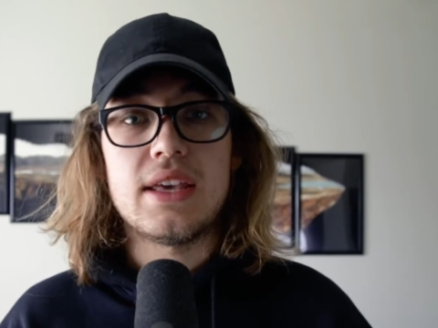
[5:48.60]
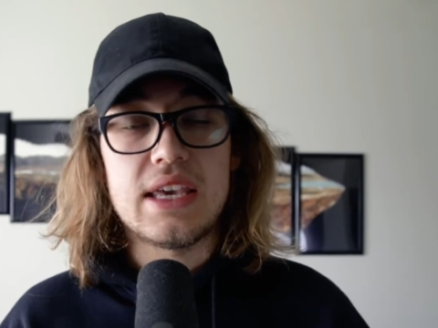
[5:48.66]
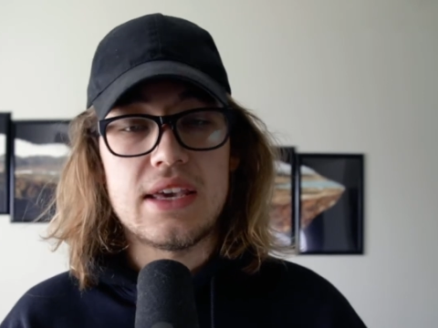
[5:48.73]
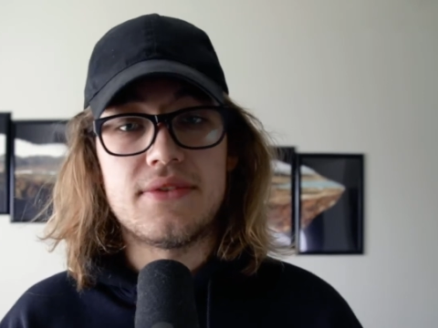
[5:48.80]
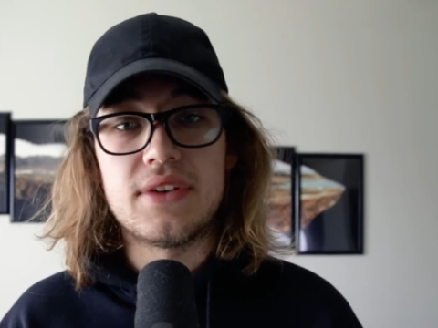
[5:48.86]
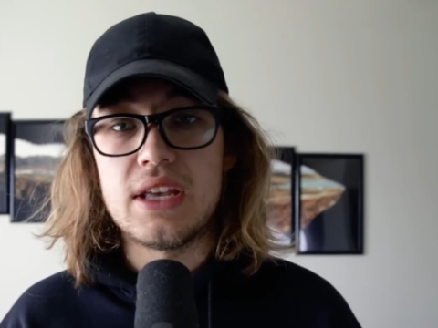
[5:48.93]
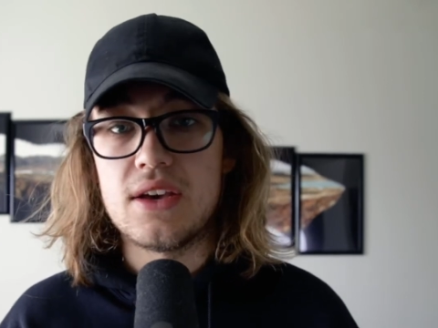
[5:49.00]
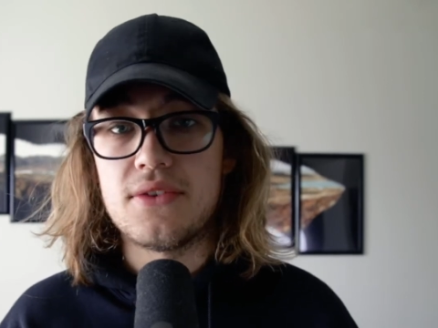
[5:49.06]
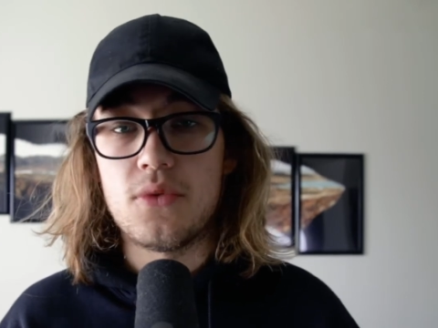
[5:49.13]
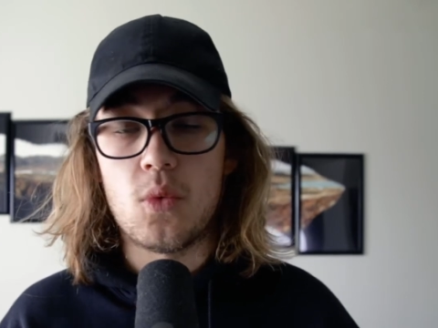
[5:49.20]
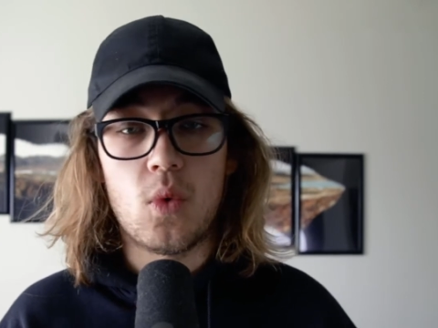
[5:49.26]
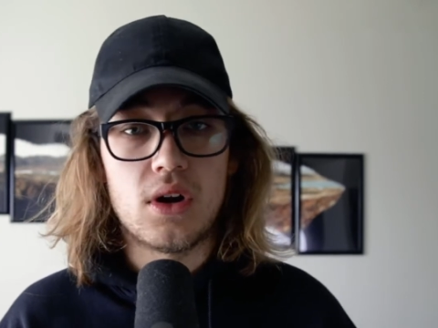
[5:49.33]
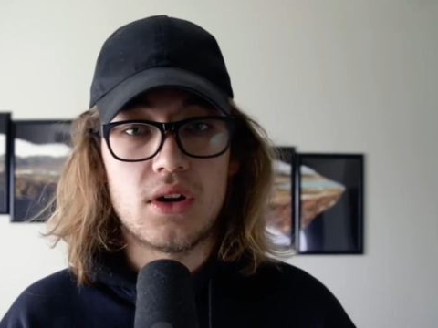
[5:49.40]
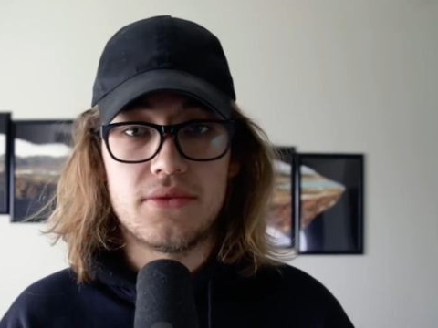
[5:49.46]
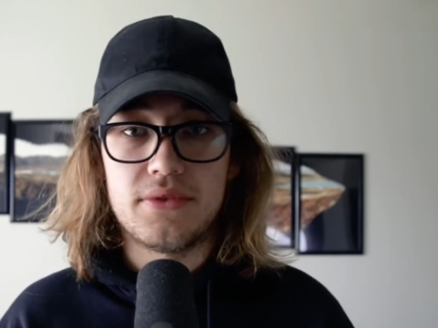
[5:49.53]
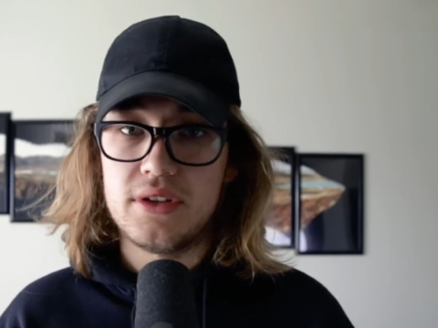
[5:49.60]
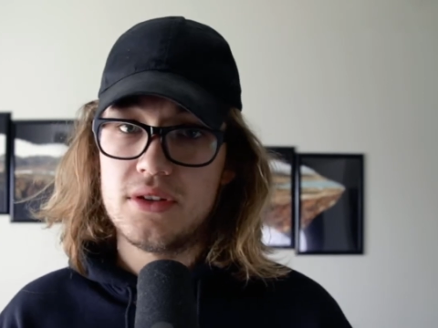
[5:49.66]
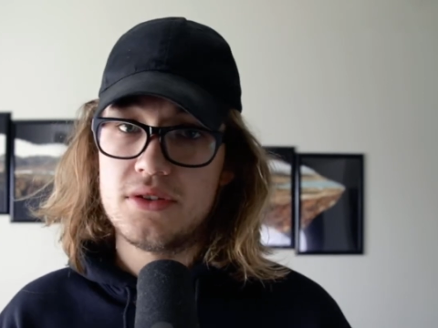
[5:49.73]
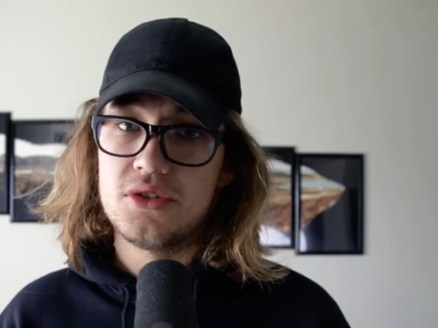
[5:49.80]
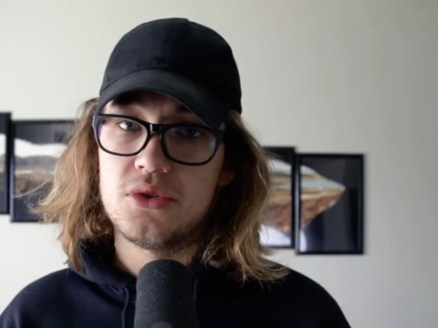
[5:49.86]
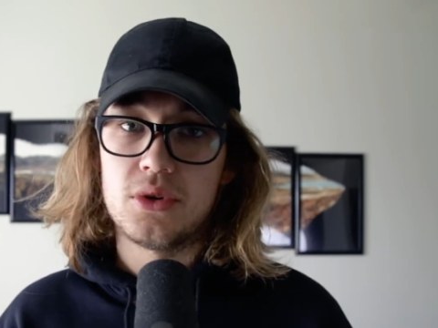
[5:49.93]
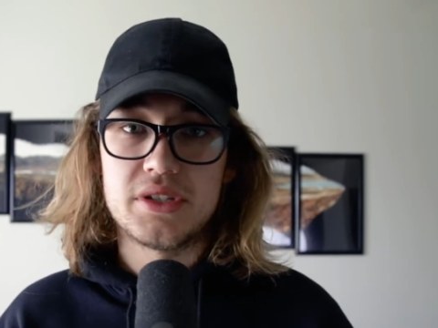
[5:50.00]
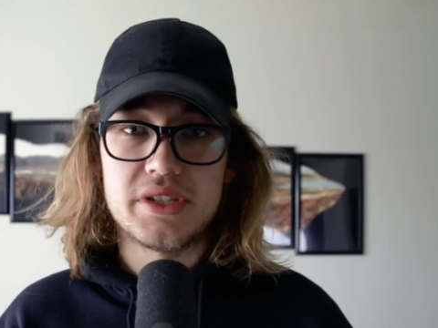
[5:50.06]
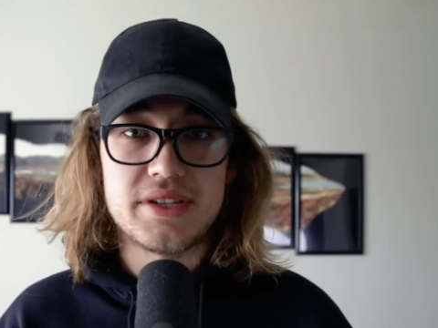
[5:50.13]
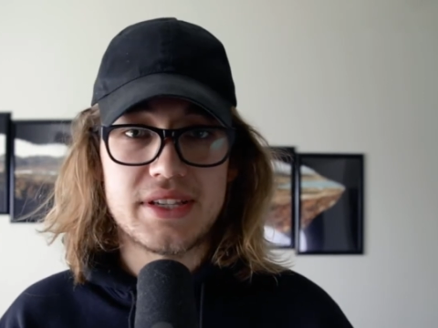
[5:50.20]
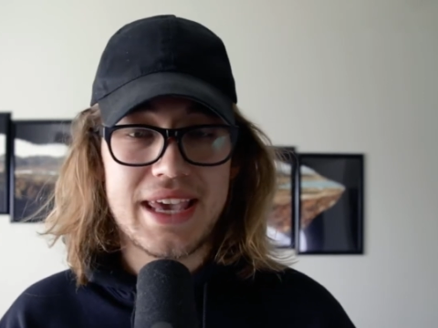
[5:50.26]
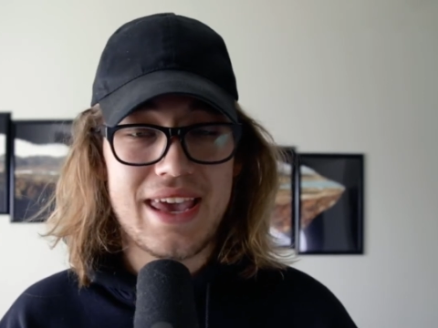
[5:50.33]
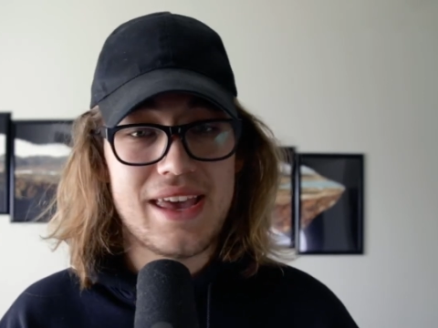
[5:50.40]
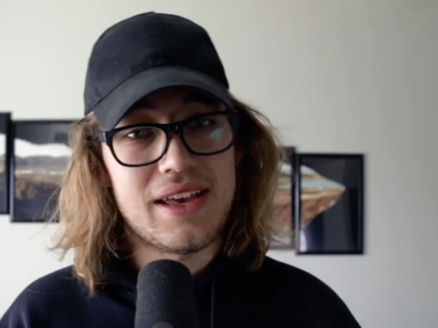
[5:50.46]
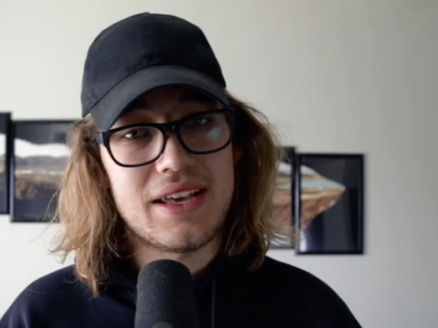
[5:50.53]
even if one of the sources
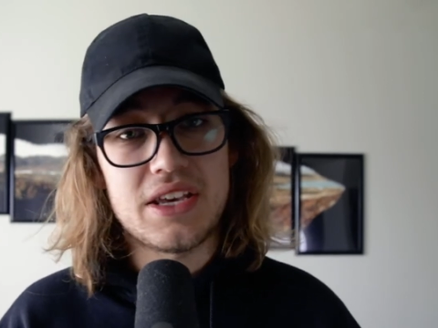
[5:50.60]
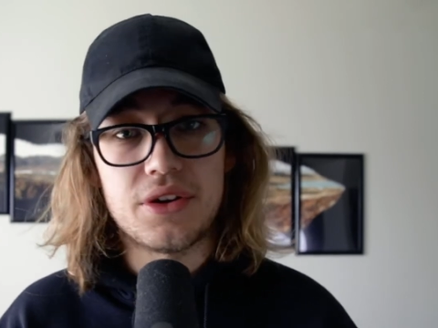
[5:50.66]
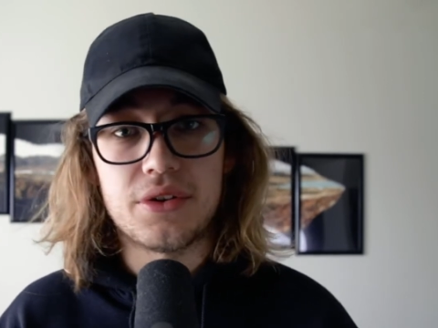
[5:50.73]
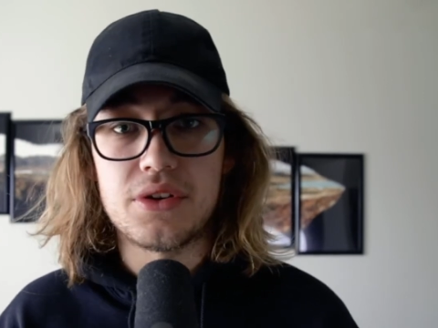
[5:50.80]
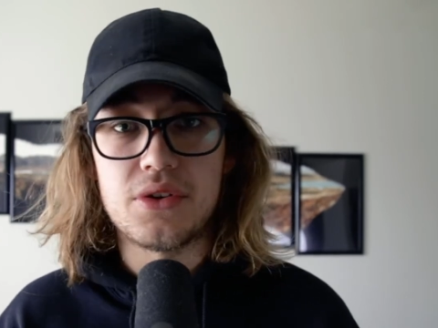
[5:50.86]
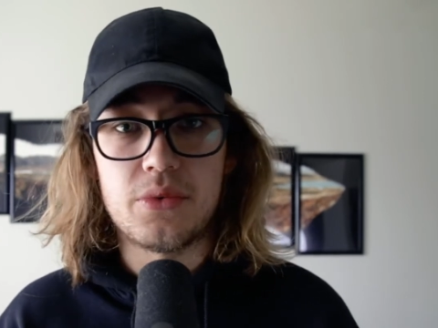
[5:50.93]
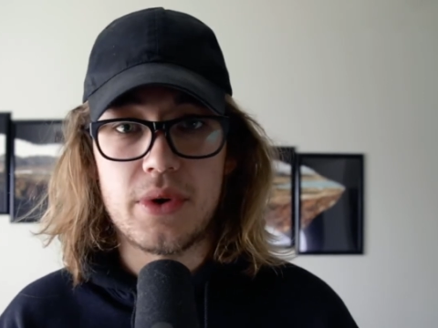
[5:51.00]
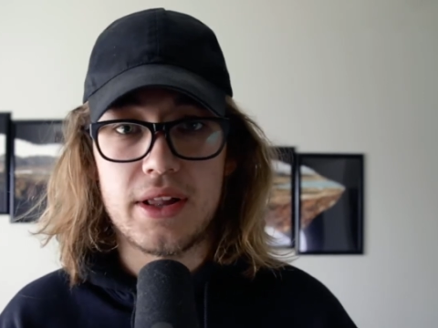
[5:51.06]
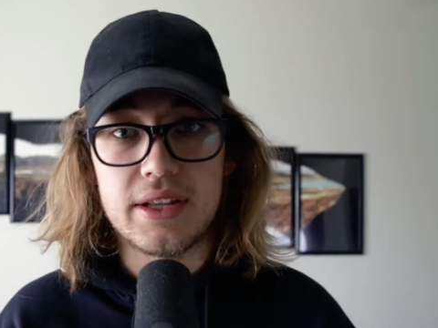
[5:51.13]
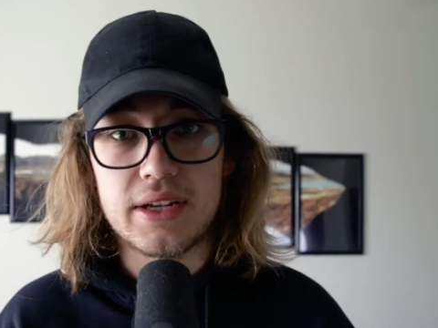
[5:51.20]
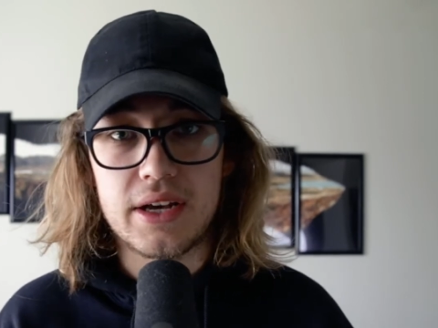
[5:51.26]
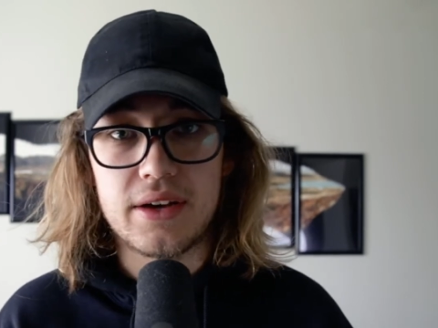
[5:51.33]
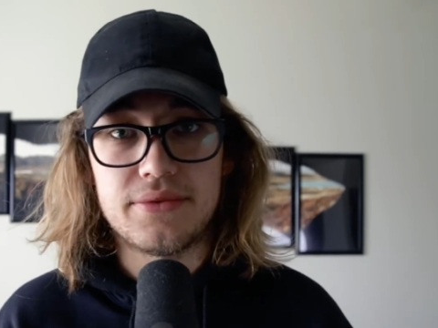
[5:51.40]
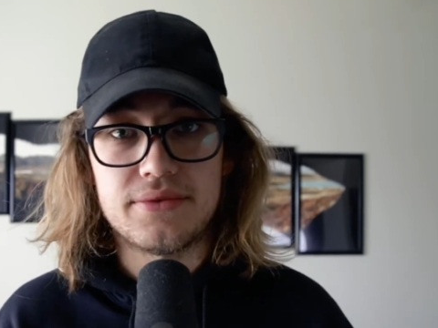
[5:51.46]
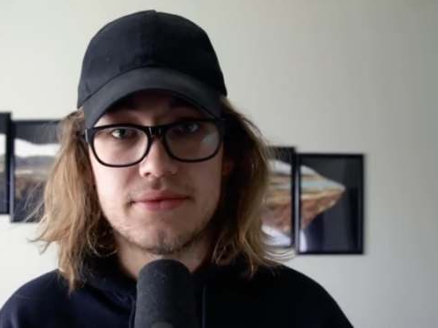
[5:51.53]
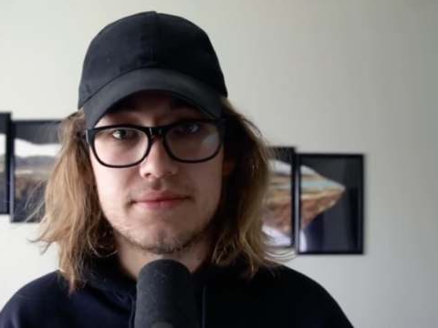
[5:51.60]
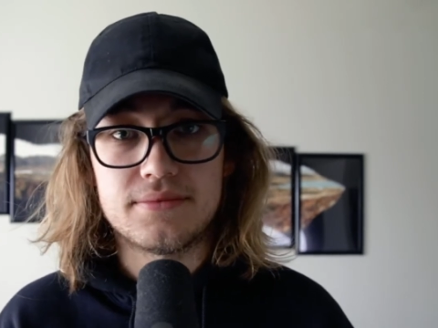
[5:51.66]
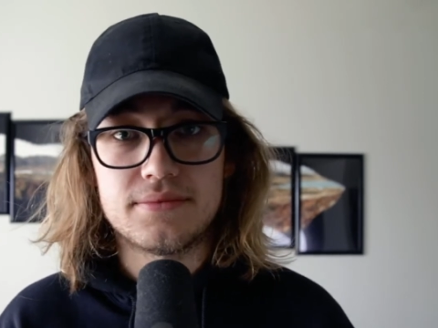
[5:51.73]
can't hear you well enough.